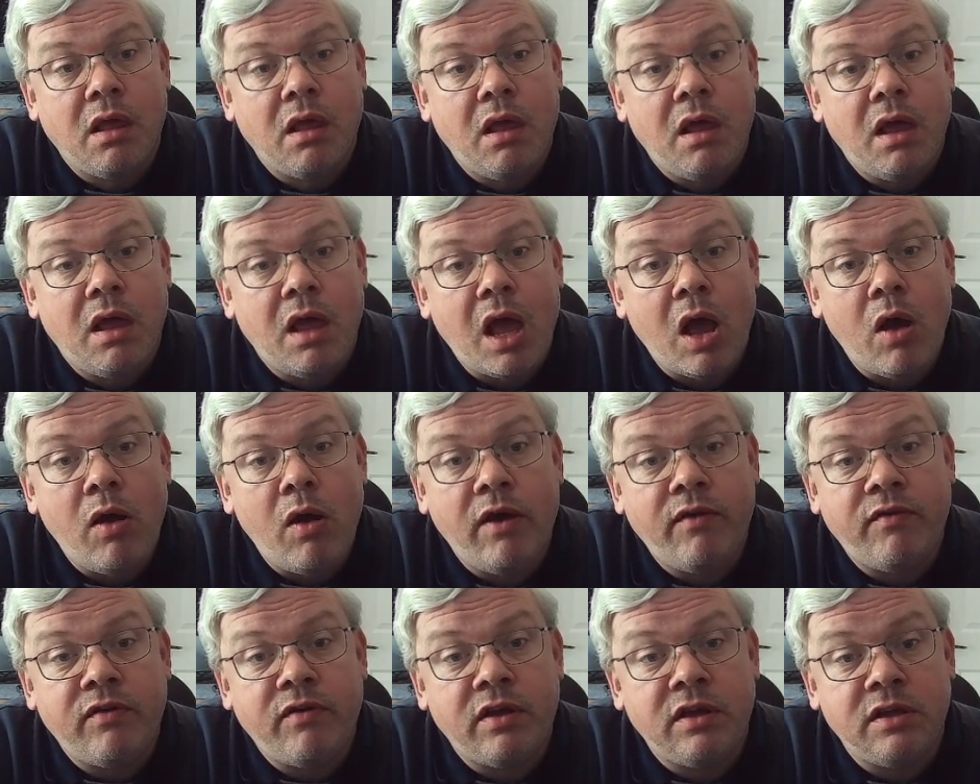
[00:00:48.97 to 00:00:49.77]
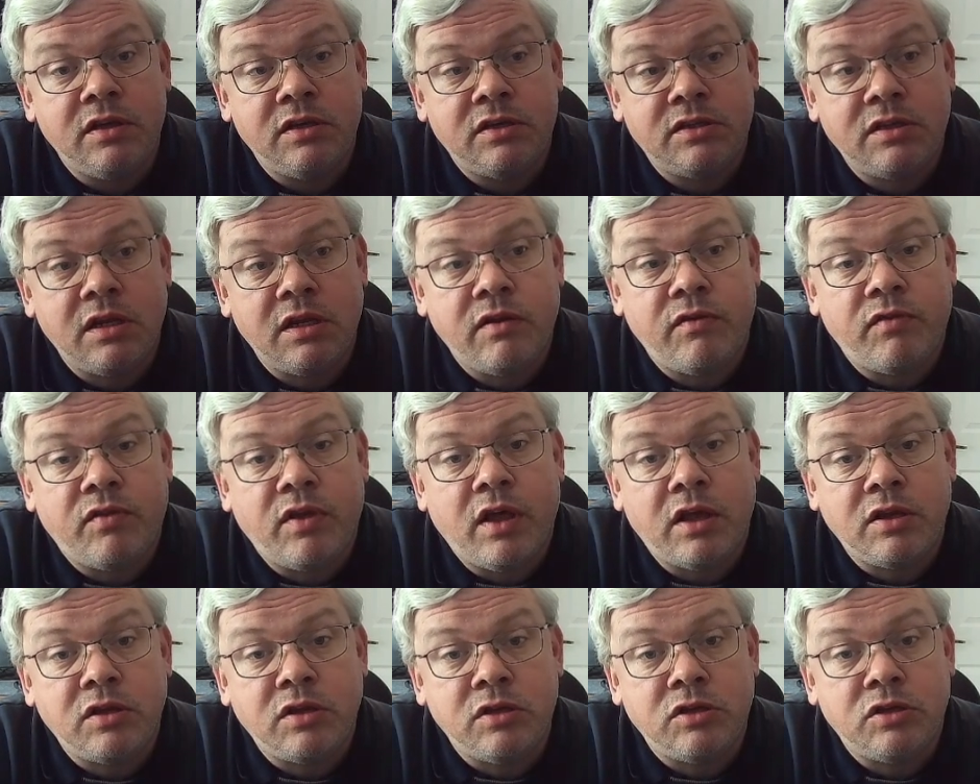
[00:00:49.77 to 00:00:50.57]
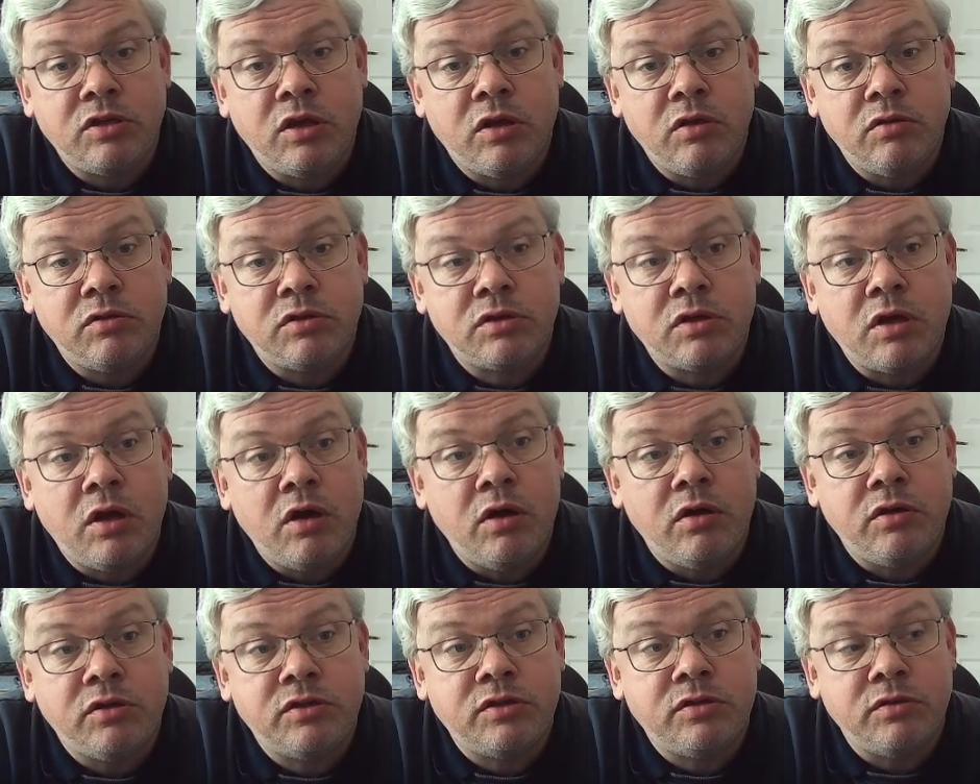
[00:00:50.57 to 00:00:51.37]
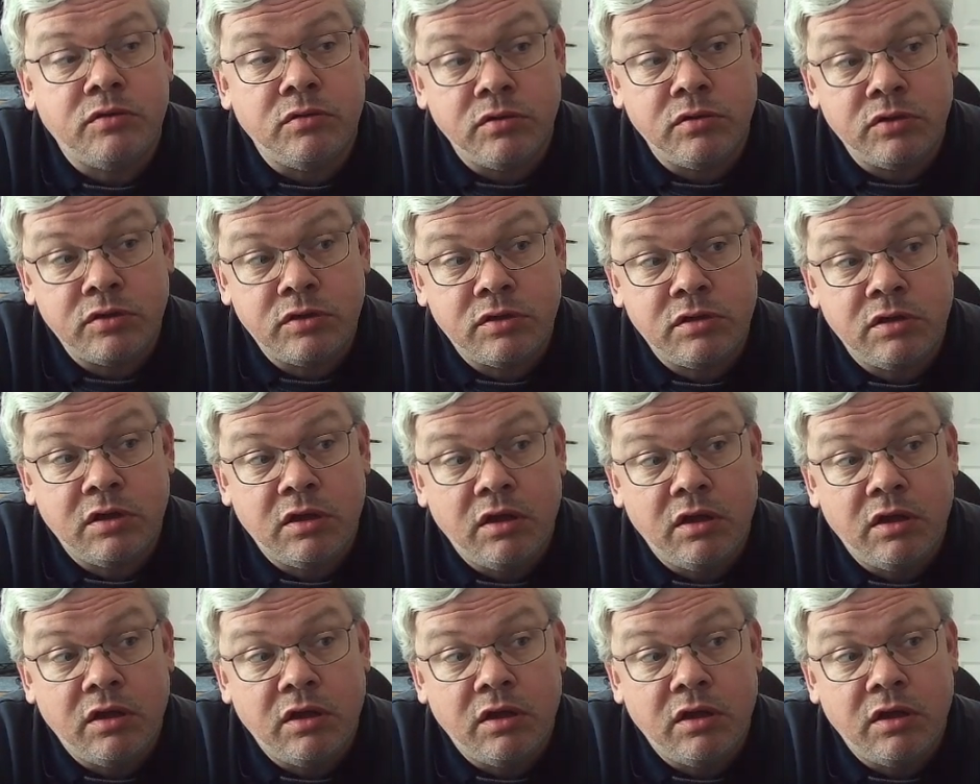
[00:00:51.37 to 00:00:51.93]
However, instead of that I chose castles,